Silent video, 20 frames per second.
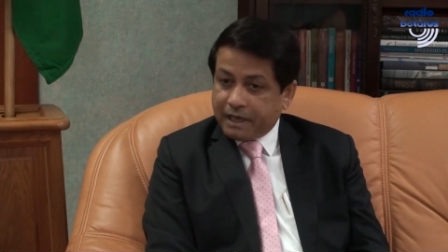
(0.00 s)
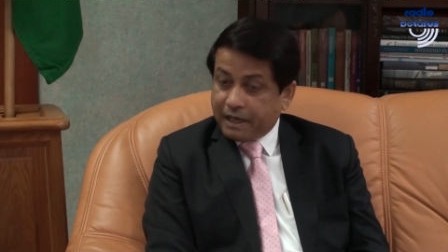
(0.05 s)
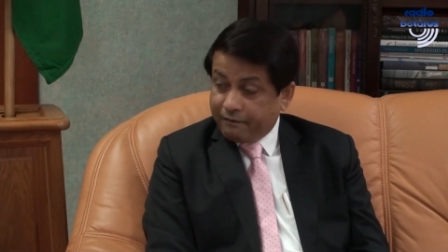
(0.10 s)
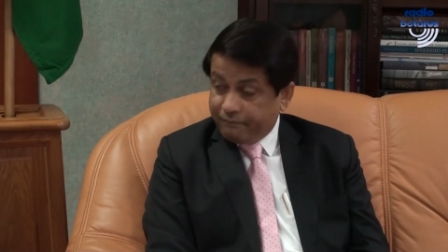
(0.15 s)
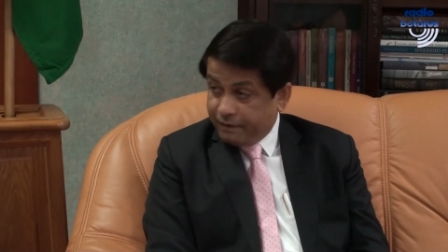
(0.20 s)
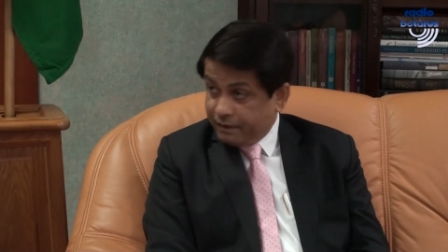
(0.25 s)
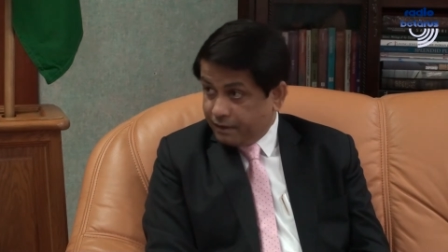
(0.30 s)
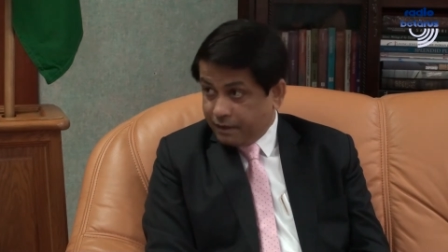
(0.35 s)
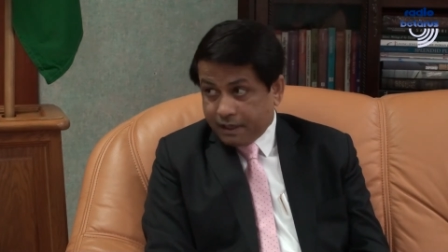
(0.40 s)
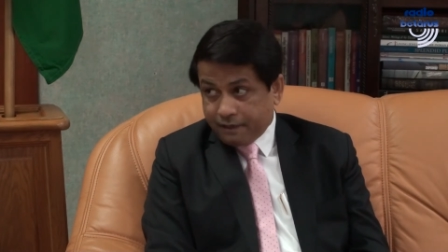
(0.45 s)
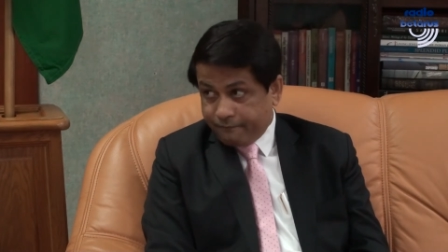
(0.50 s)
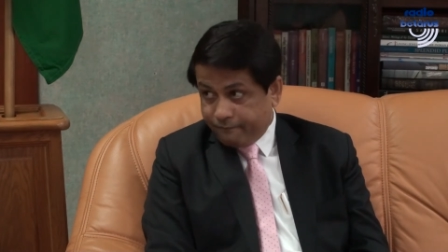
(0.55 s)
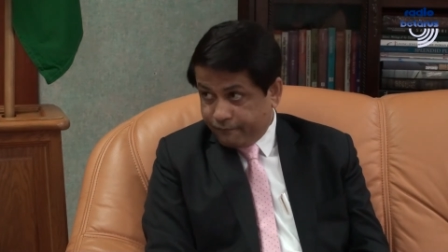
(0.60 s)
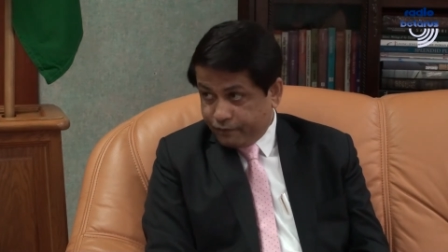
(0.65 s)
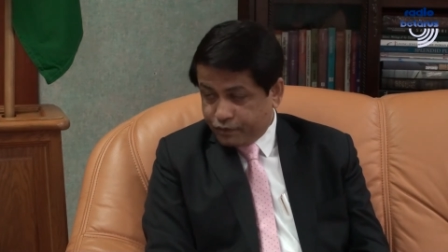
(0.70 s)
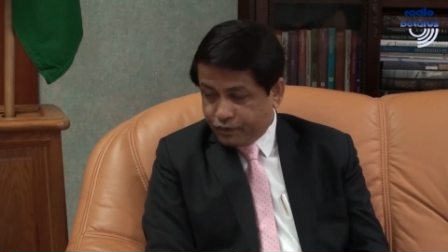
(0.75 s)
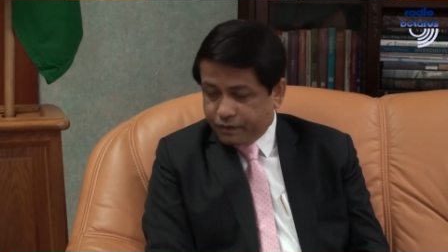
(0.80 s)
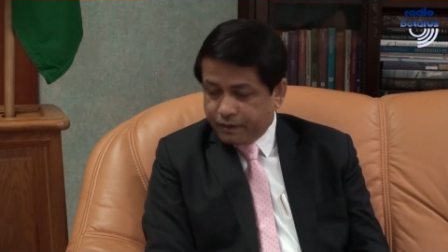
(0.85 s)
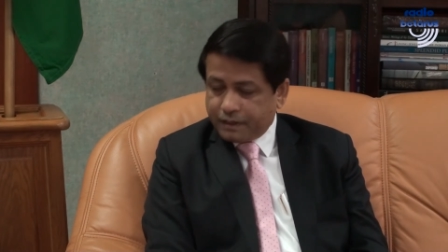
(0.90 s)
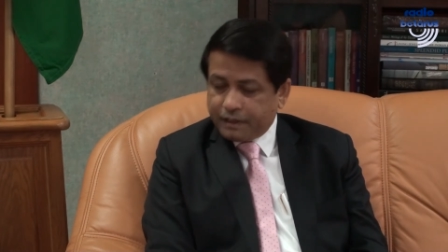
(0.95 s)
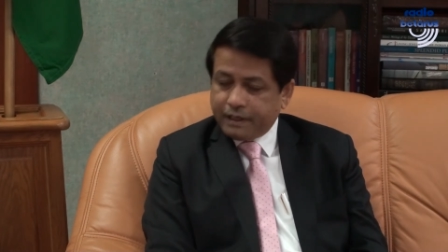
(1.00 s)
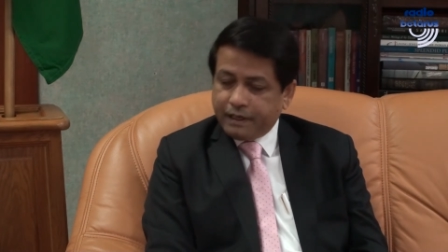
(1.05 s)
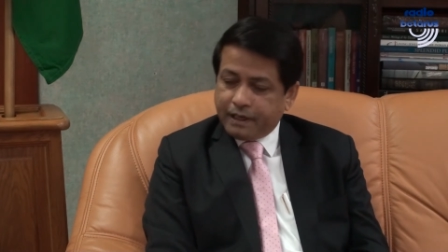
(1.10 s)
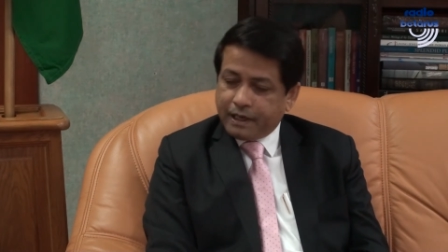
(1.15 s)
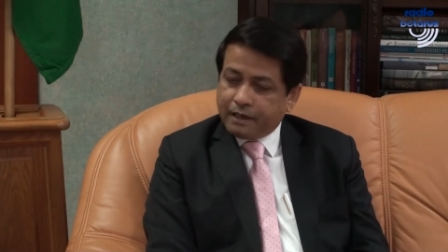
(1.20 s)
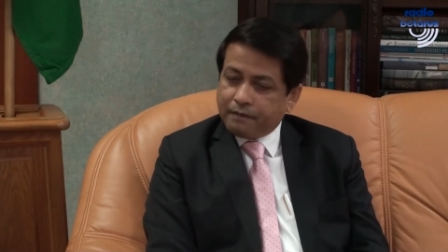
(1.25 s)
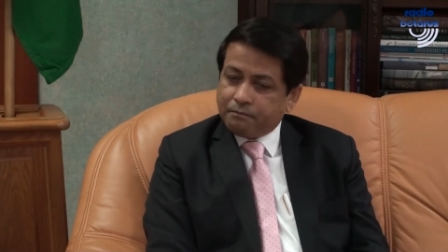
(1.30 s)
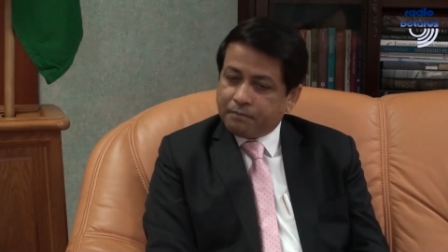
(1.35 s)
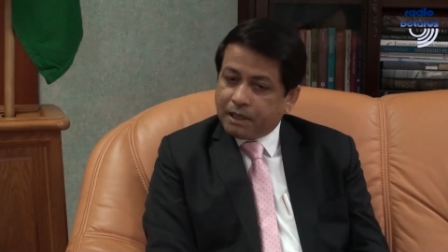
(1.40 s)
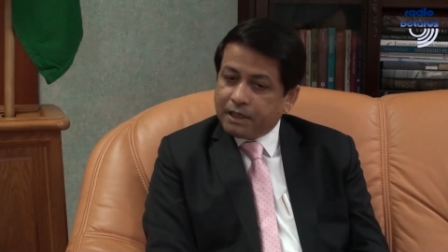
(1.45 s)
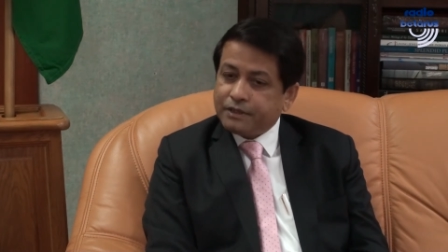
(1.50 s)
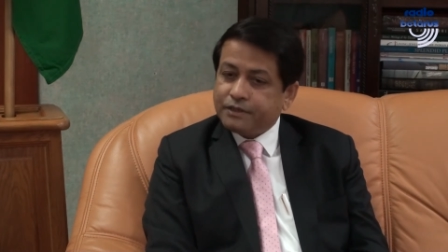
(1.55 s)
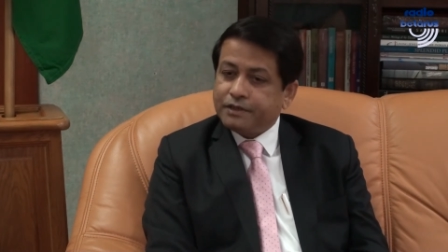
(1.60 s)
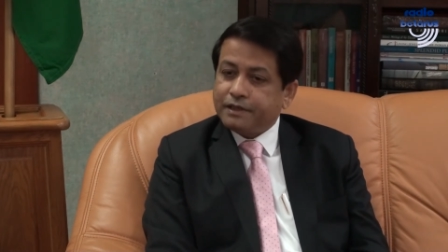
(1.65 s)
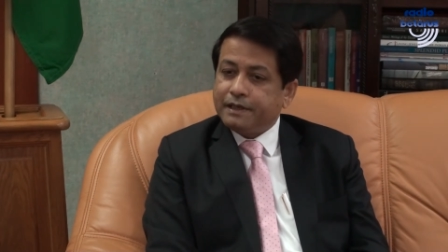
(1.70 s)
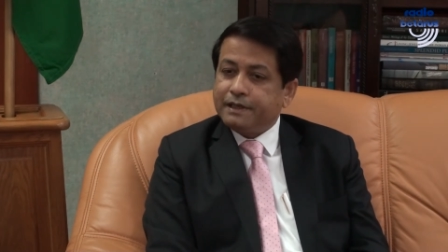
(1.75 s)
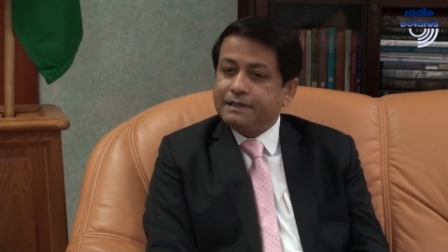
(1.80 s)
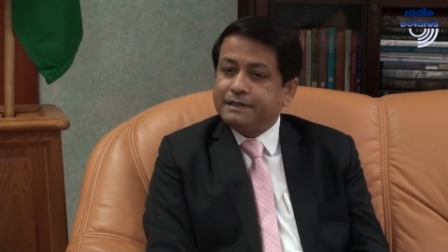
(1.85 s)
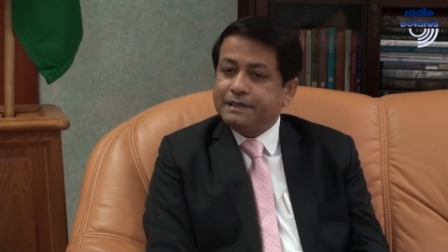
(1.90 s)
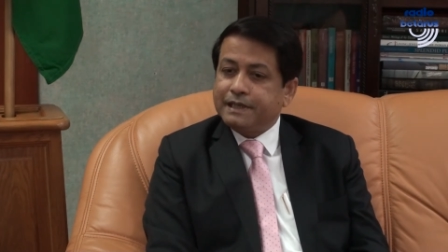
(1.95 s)
haven't unfortunately done much,
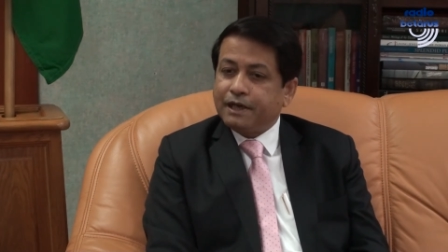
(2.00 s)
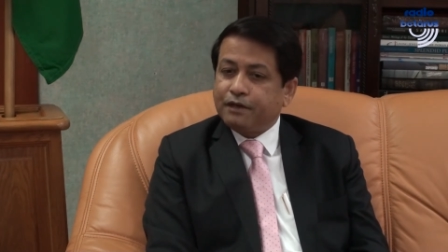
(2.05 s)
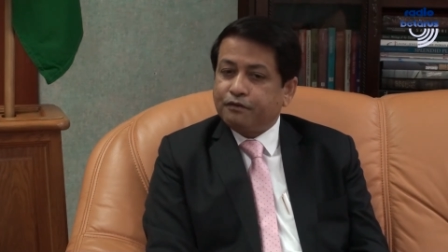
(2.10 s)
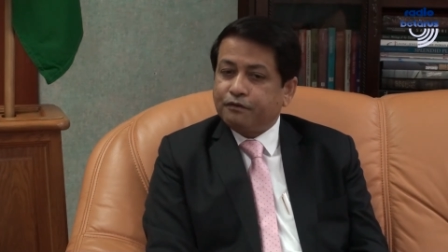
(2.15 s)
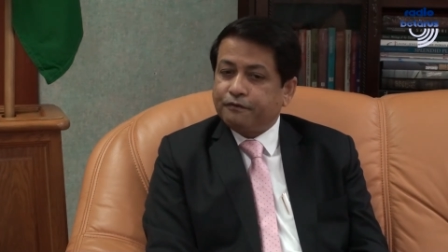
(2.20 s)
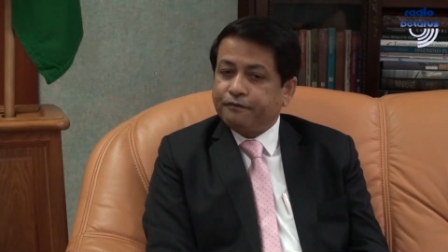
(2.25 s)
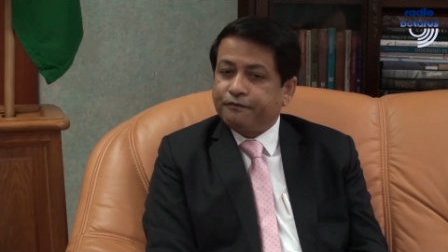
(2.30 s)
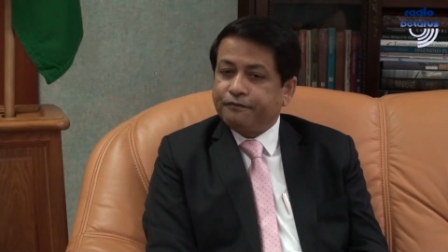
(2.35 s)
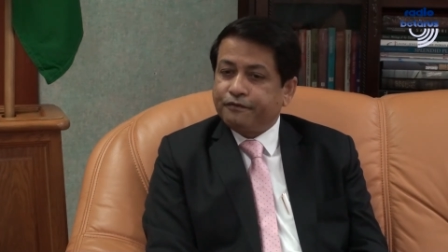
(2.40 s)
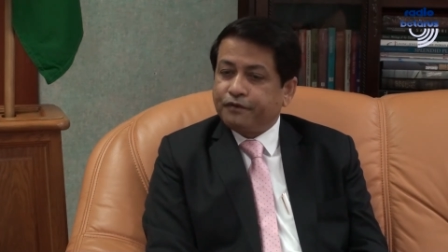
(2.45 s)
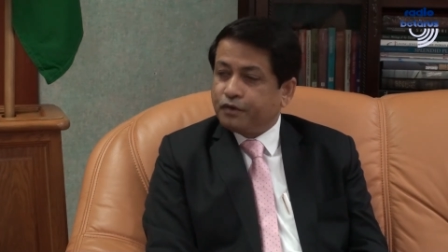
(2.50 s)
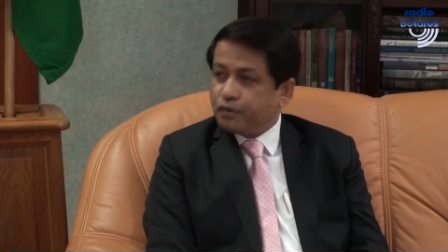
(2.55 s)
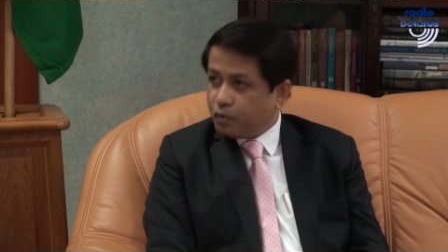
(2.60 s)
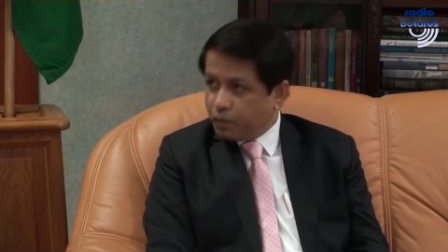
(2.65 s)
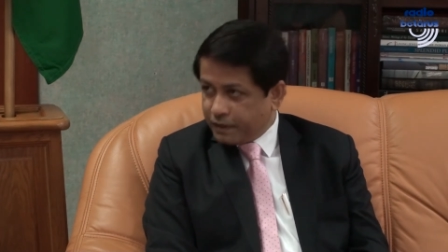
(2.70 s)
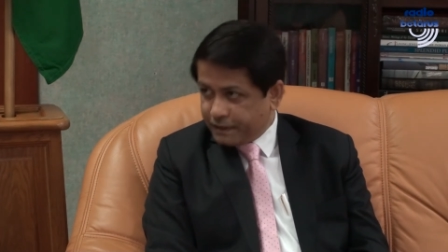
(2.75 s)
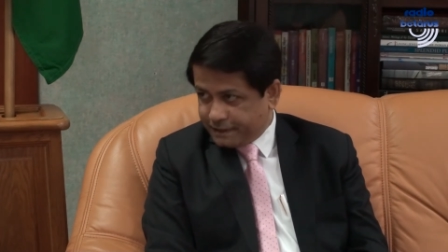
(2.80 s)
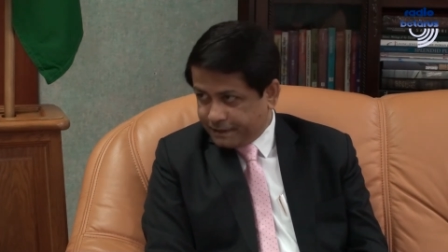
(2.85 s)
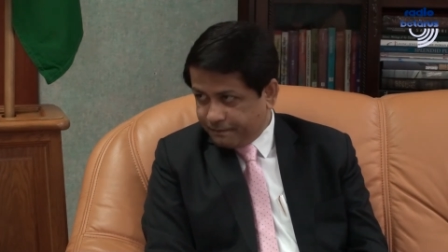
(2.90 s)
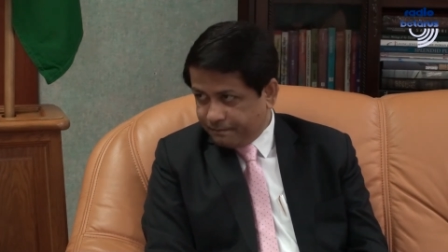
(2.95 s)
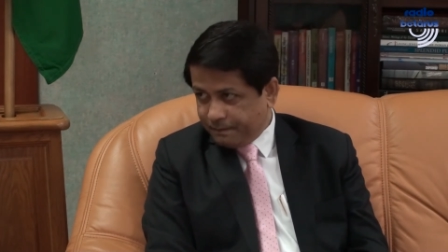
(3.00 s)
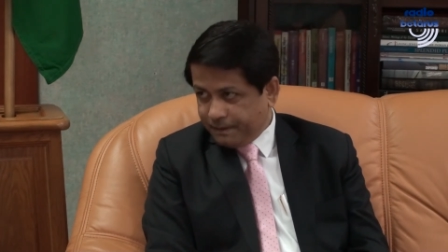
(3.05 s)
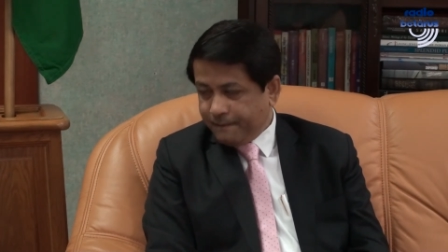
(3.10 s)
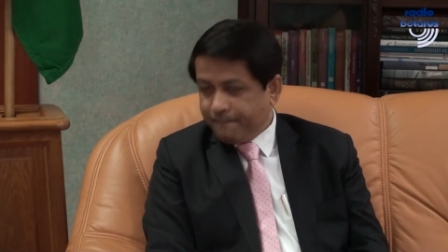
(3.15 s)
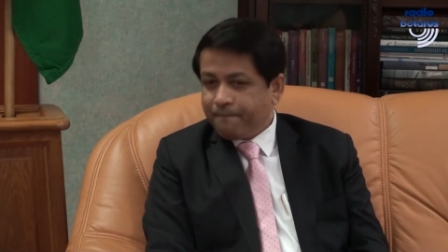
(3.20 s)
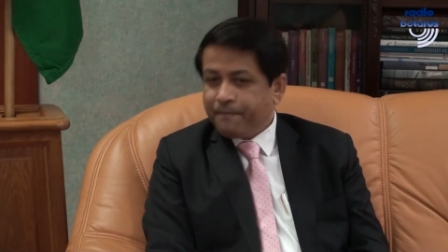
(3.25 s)
is that of tourism